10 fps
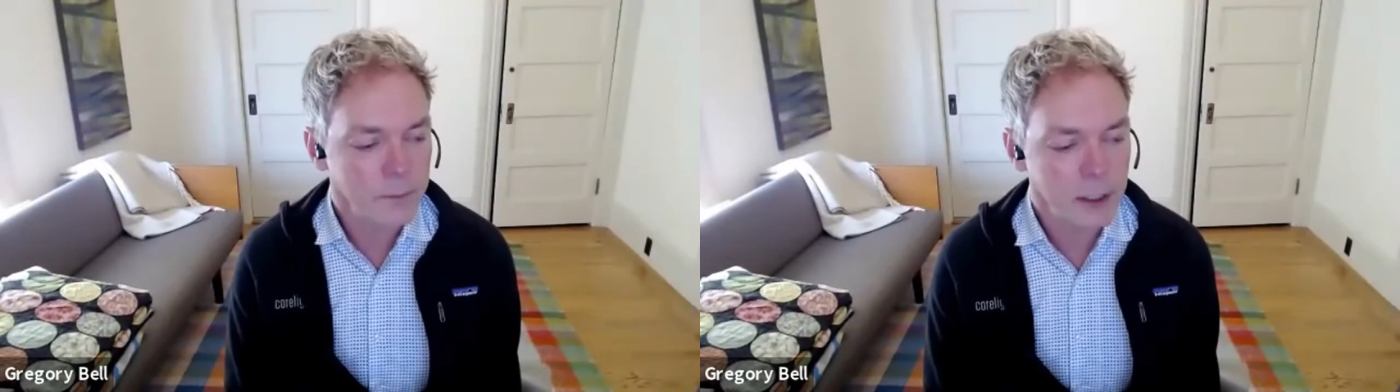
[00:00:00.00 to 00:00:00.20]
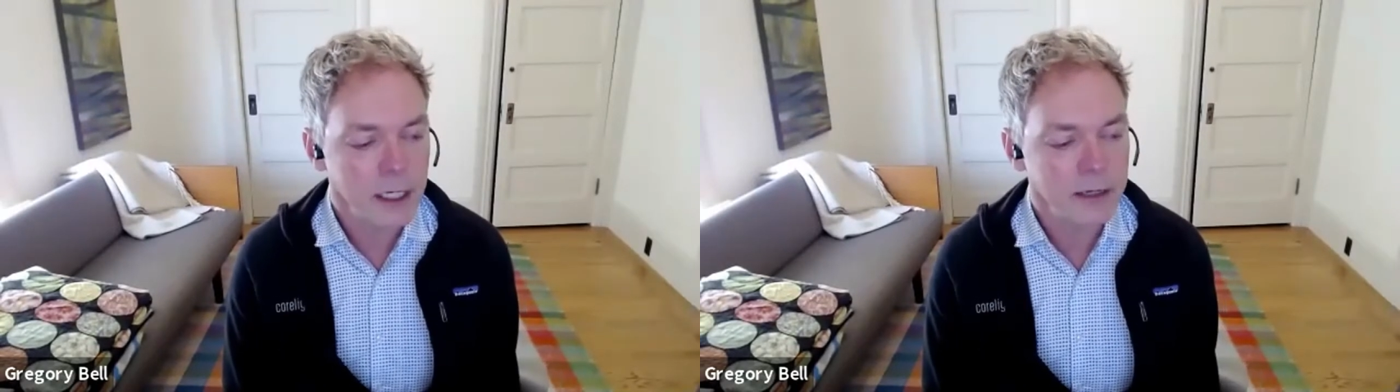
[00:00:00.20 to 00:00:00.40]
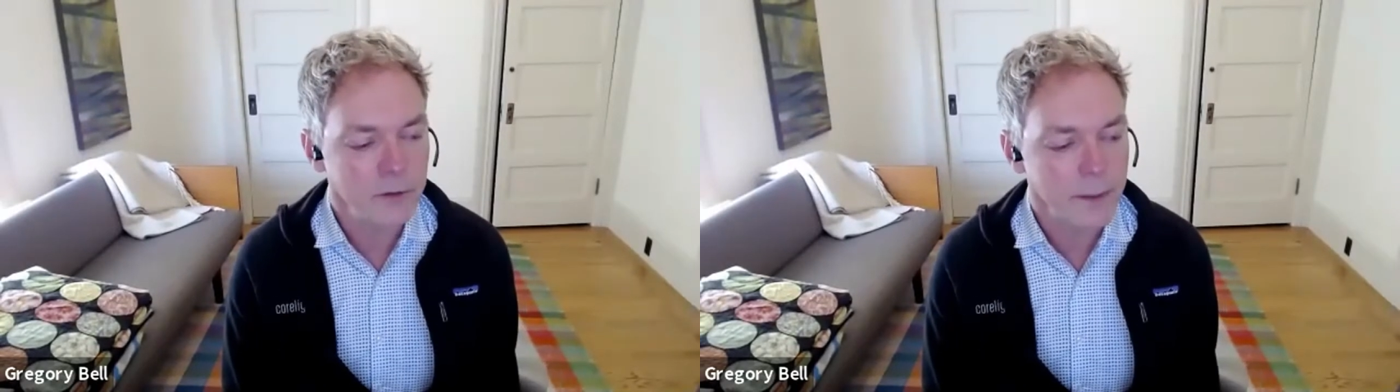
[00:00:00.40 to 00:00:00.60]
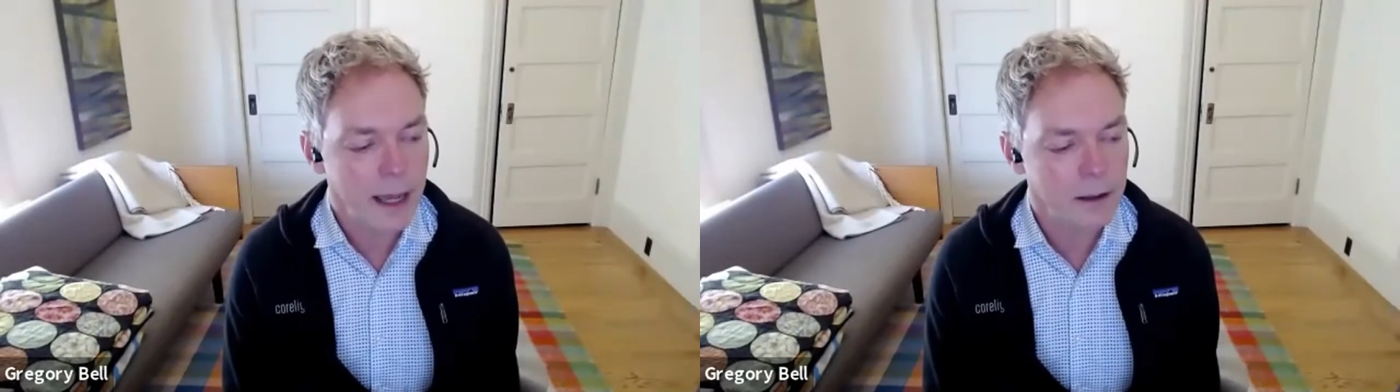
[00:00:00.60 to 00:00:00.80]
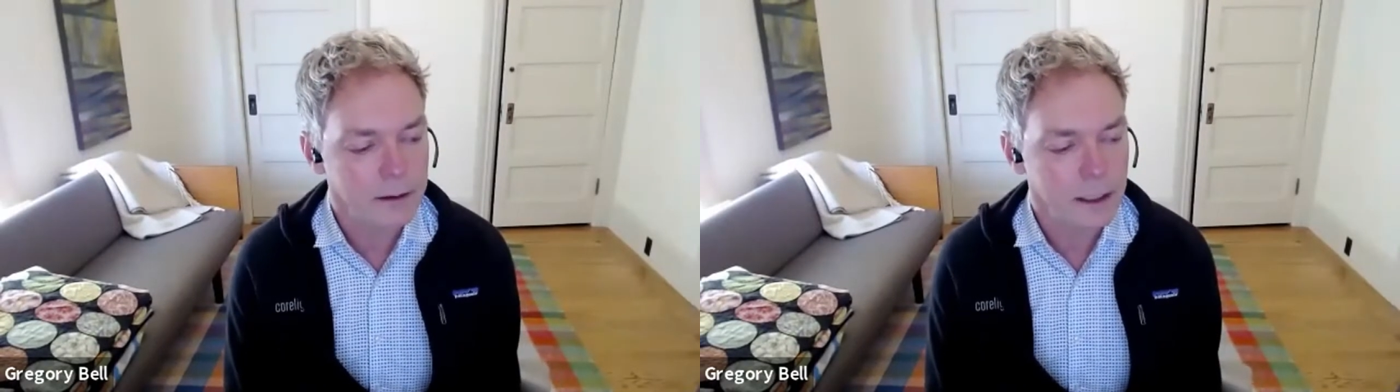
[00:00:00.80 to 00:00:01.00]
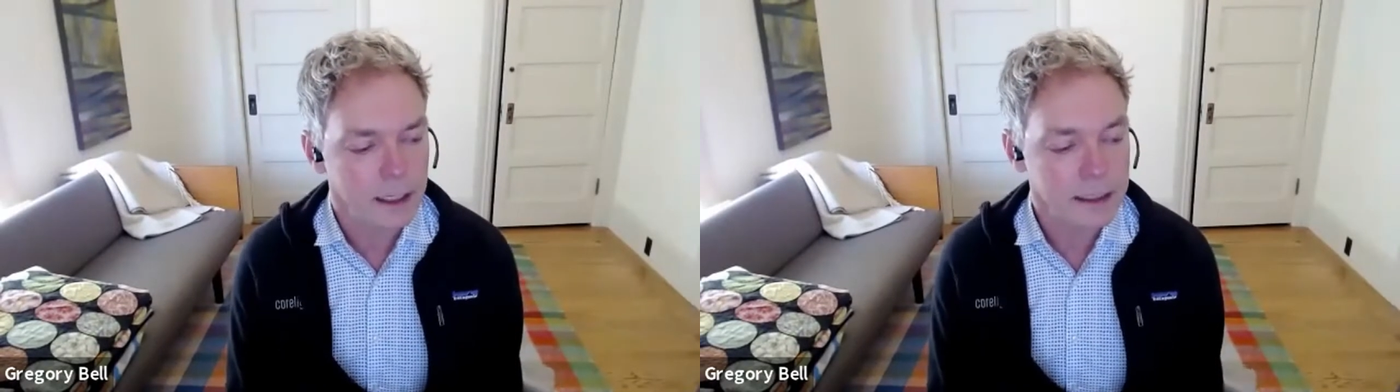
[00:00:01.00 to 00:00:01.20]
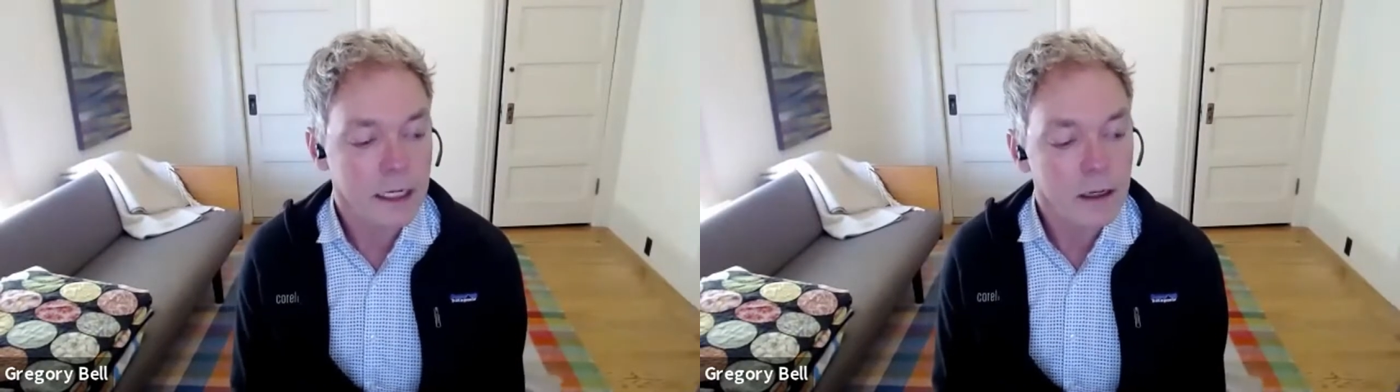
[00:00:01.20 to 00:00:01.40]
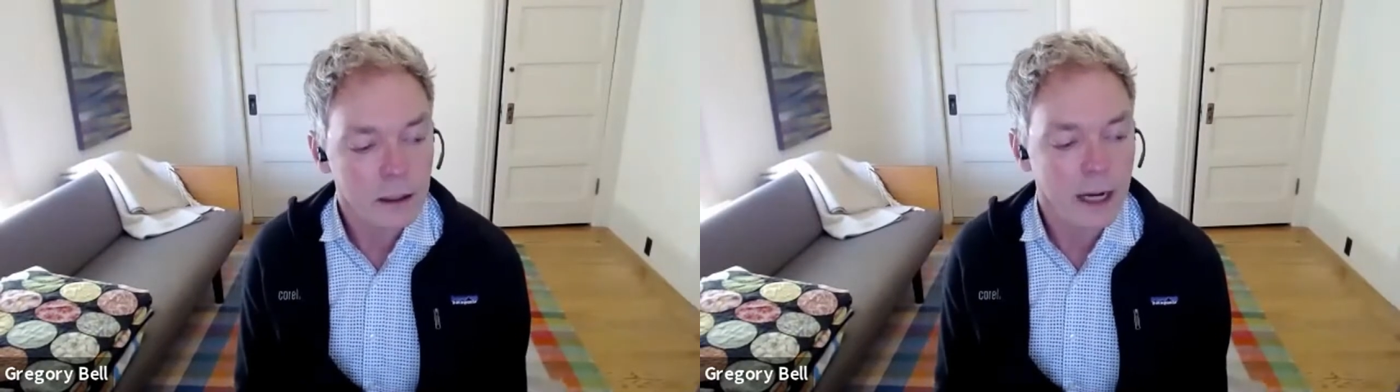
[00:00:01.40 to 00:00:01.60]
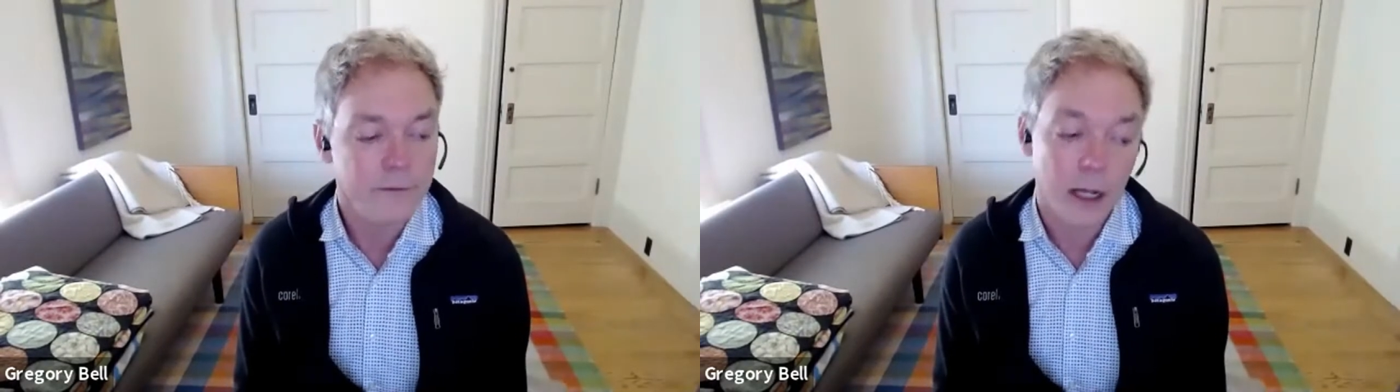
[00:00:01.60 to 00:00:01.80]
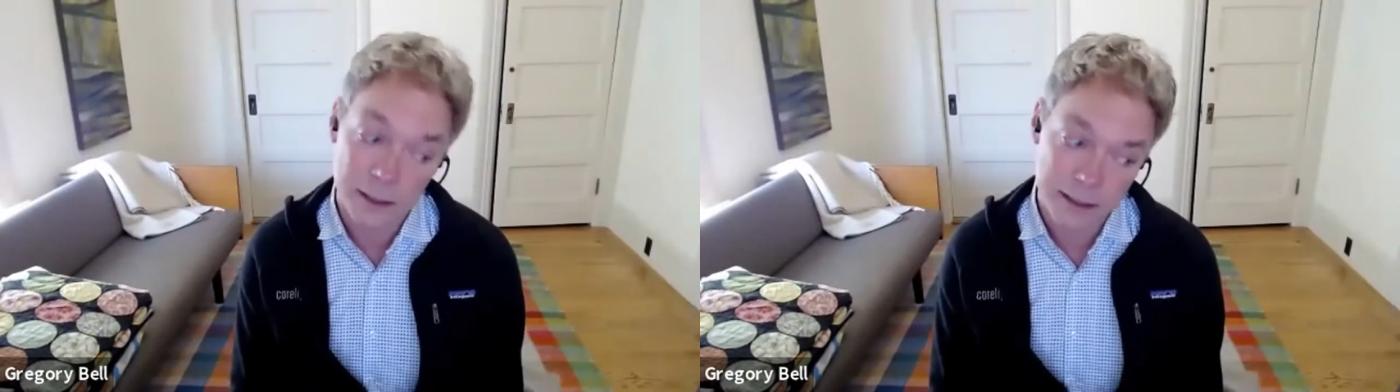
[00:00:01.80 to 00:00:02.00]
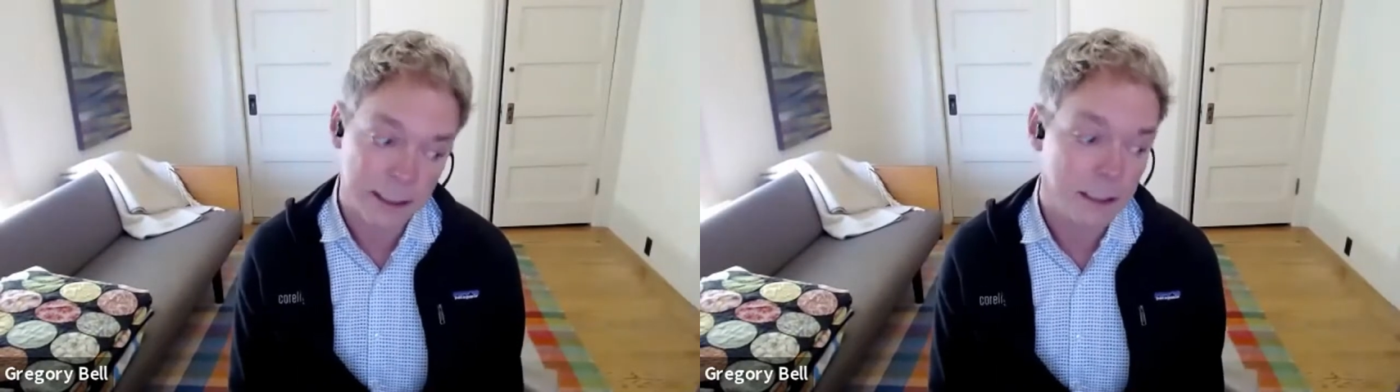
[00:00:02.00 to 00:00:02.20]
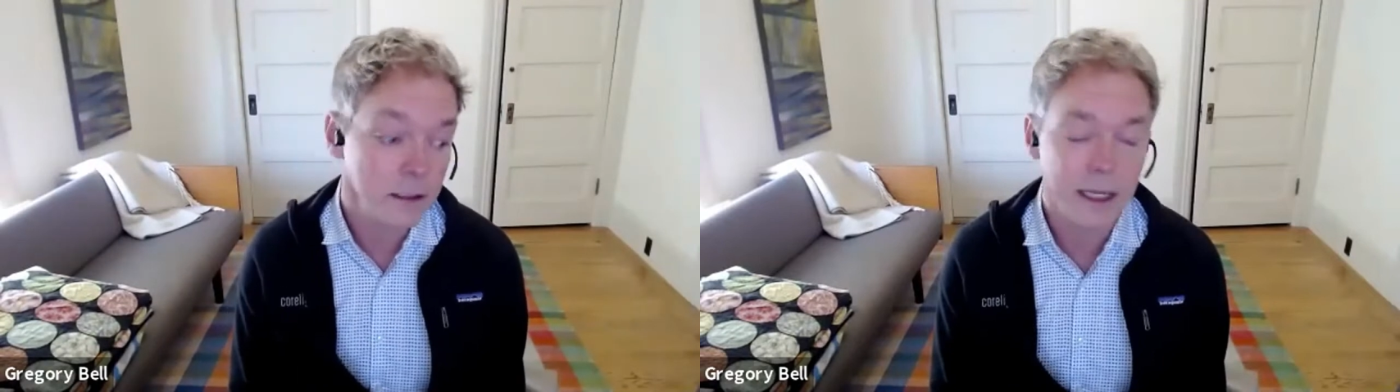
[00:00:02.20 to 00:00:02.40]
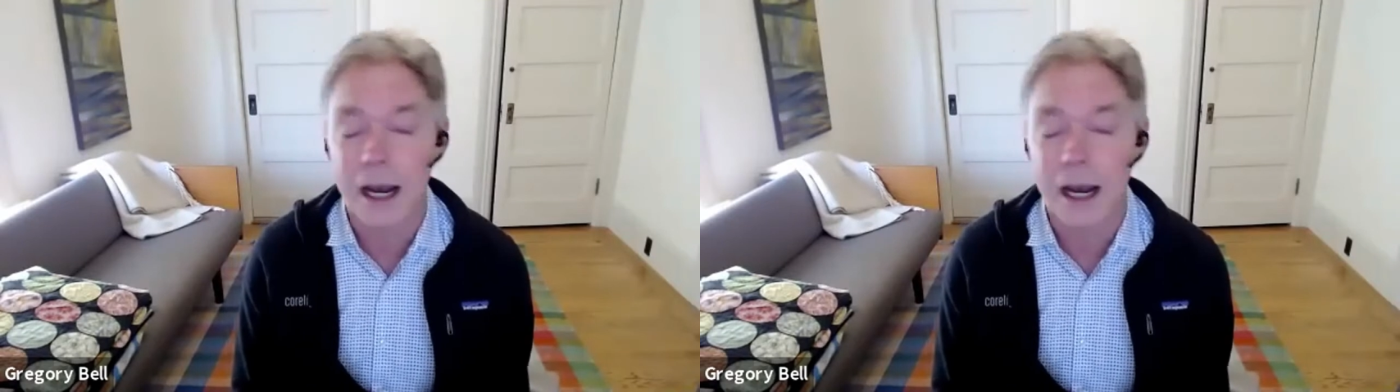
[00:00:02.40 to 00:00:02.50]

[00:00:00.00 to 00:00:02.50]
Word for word: period of about a year, I volunteered.